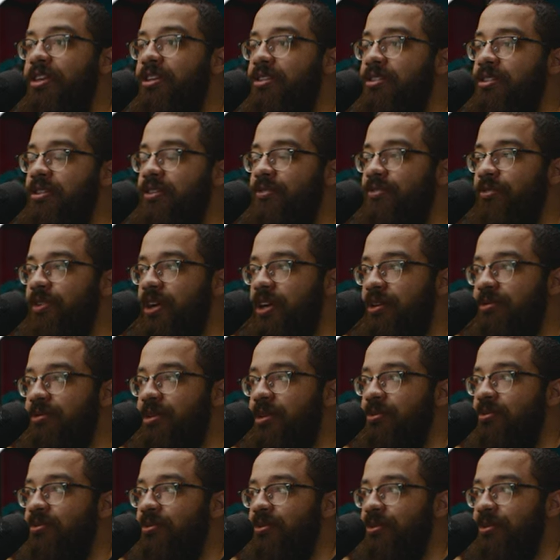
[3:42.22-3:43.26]
These are the frames
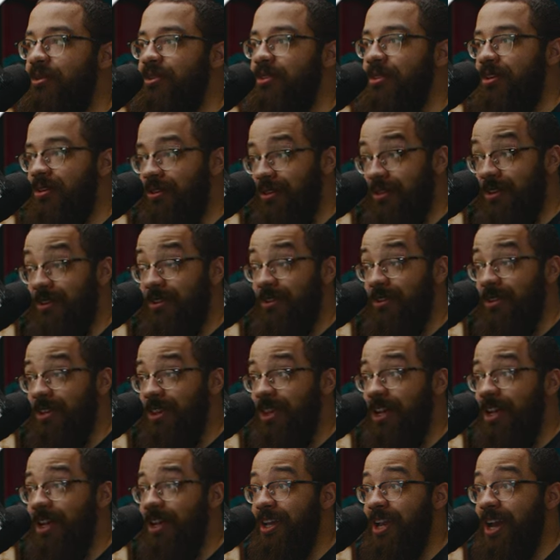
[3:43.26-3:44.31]
that we're, they're going to look
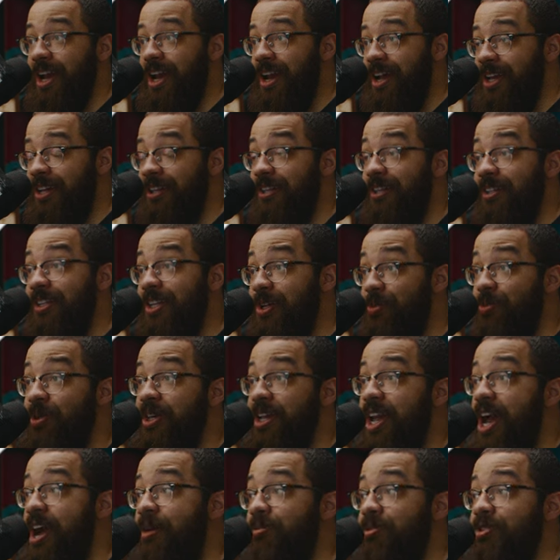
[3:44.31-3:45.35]
like, and did we
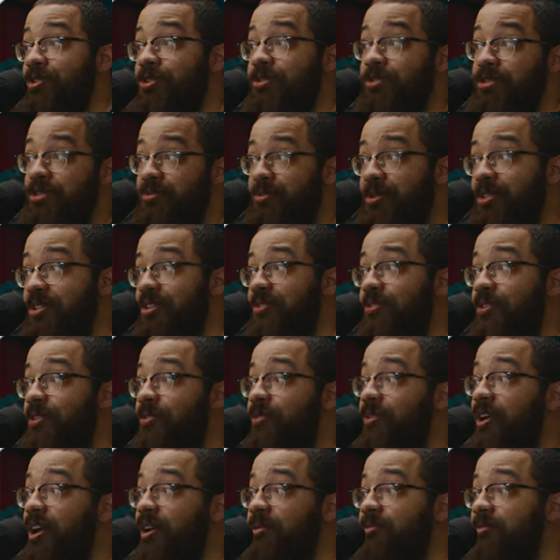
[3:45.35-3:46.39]
capture those specific
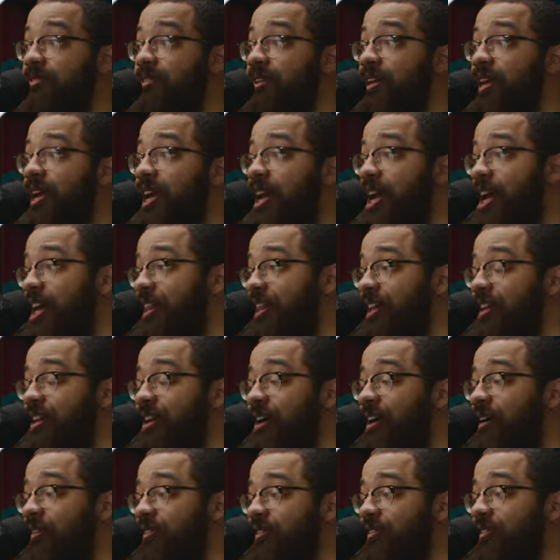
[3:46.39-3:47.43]
frames? And then
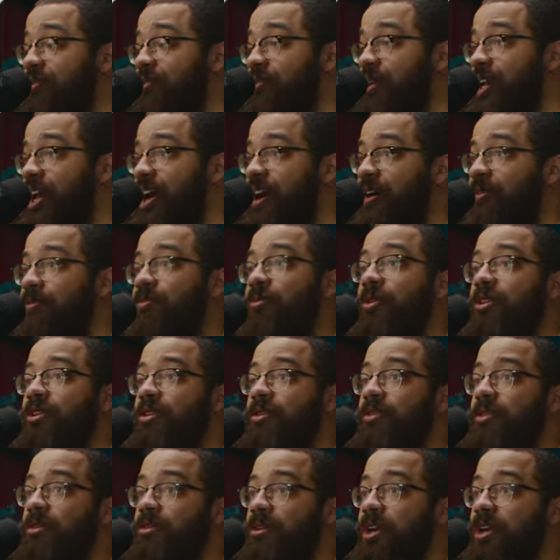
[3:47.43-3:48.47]
also we have what
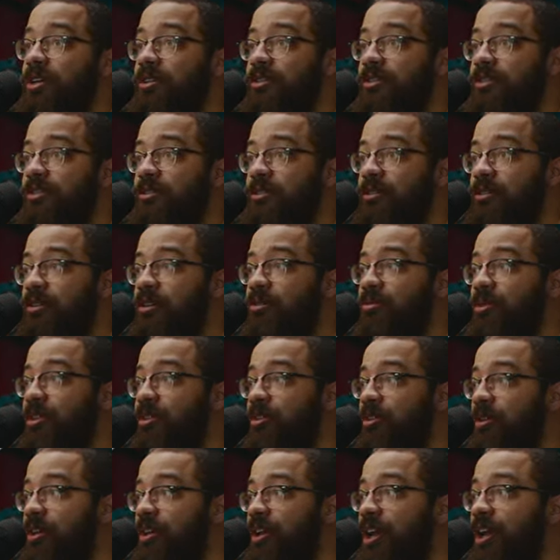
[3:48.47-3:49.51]
the locations are going to be
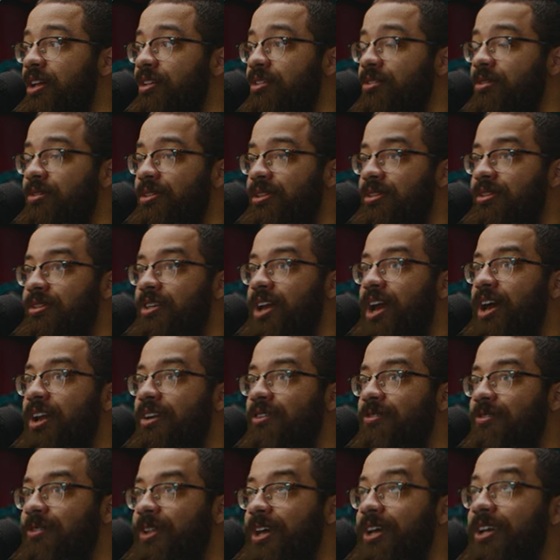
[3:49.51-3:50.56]
looking at. So this is kind
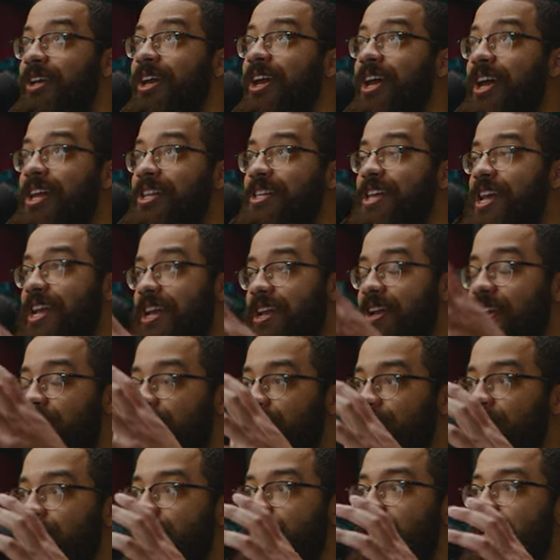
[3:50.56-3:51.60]
of like
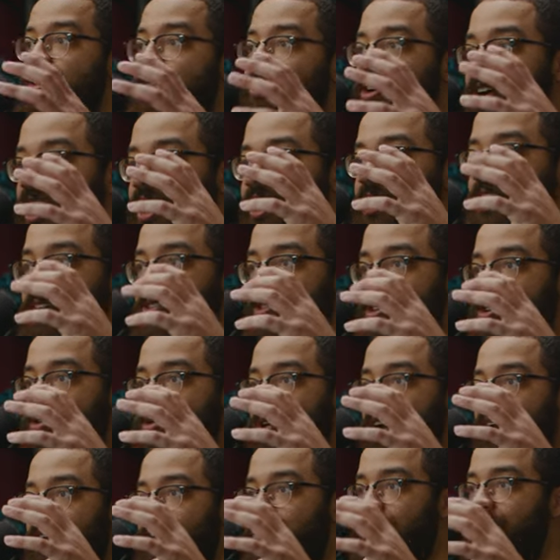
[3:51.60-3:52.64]
taking the general idea of the
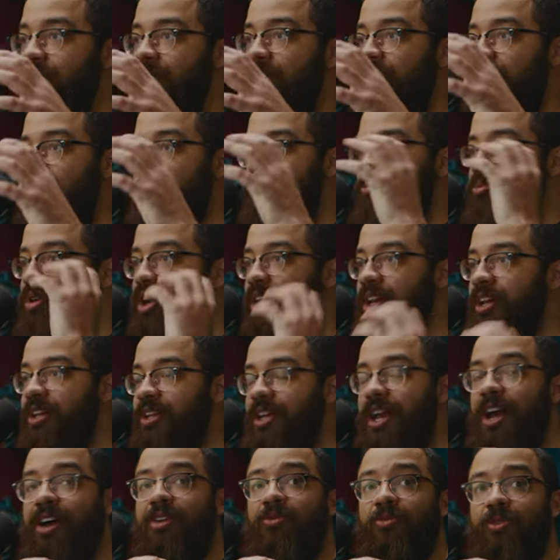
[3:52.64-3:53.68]
director, breaking
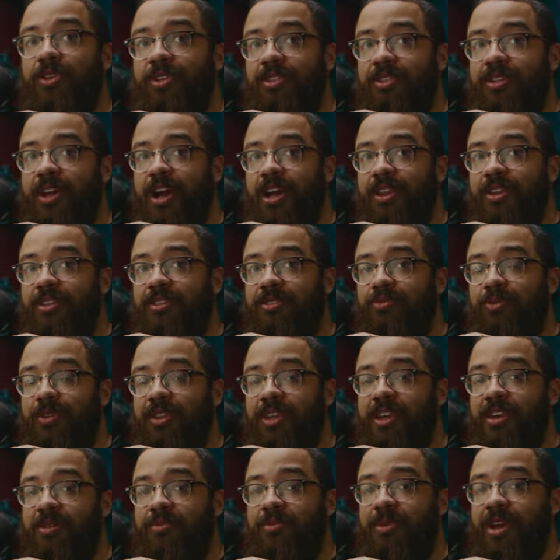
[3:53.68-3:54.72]
down with a shot list with
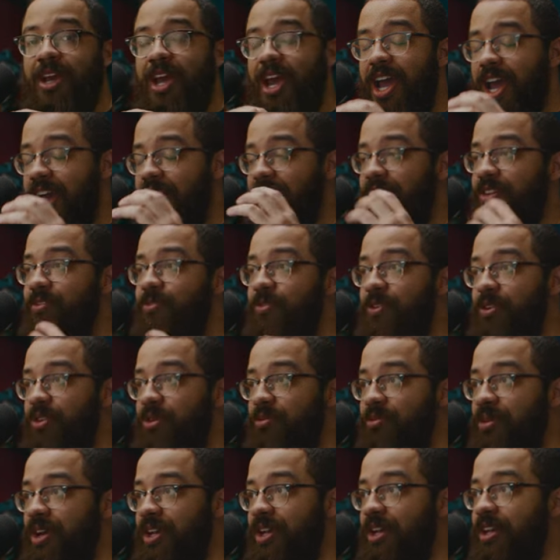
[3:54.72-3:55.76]
him, and then
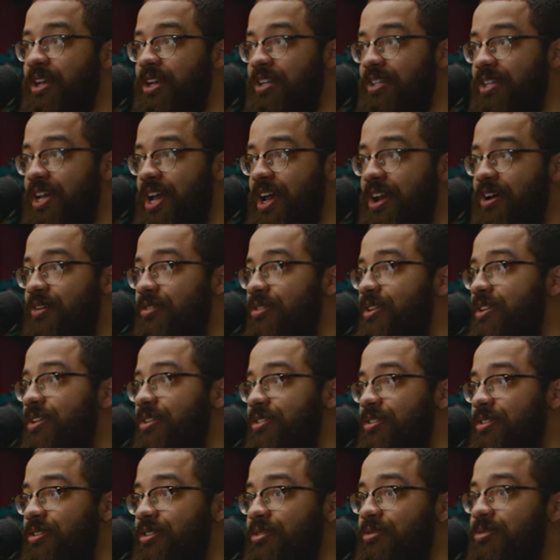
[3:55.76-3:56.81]
further breaking it down
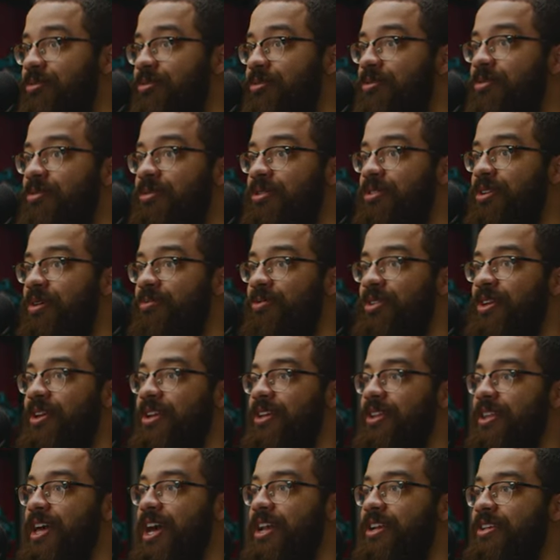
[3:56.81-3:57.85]
into
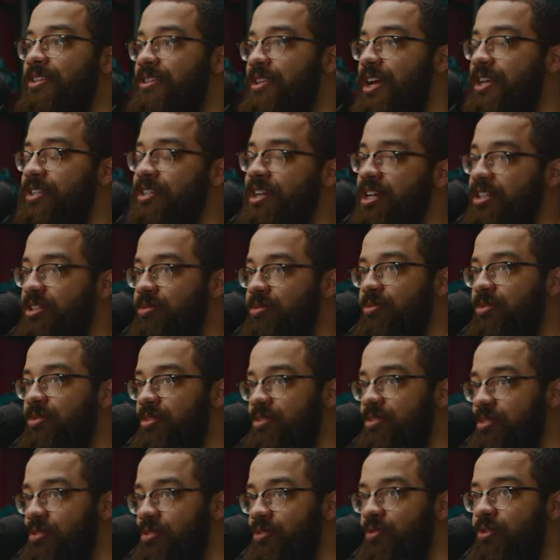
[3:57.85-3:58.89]
something that is digestible
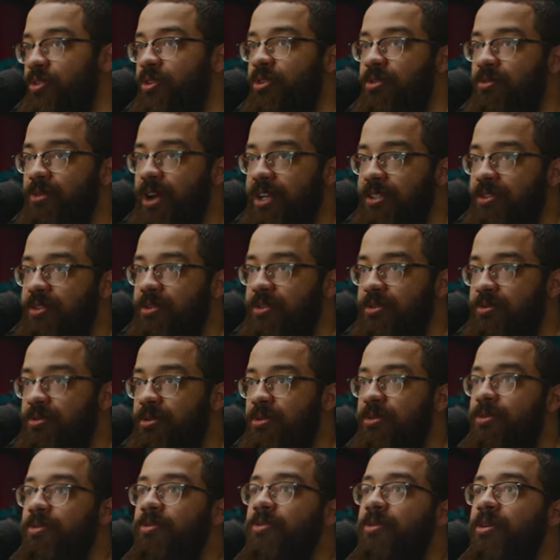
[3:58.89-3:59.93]
for the rest of the
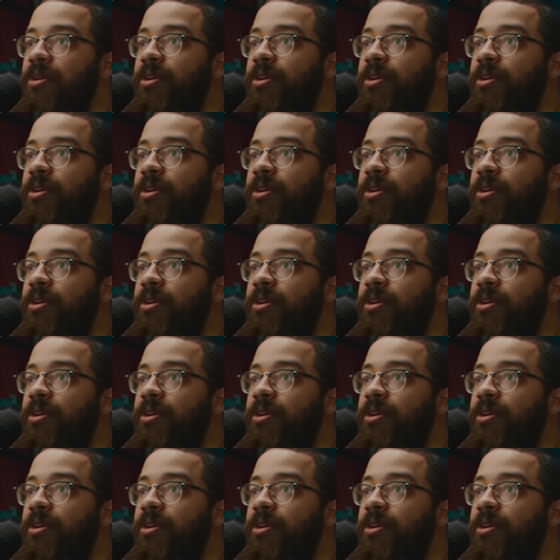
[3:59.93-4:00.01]
crew.